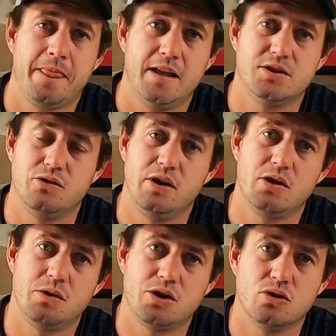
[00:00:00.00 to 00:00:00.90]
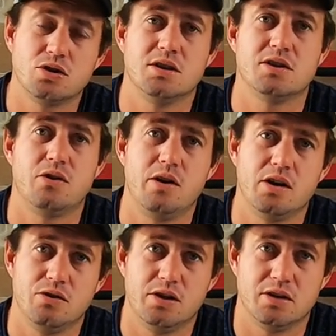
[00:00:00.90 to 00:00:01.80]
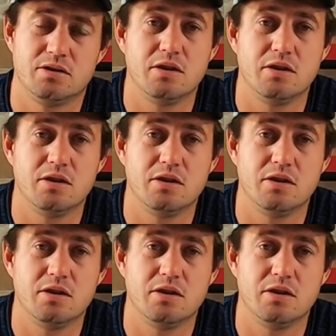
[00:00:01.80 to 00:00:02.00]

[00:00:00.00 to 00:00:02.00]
it's a really quick knot and it's a really good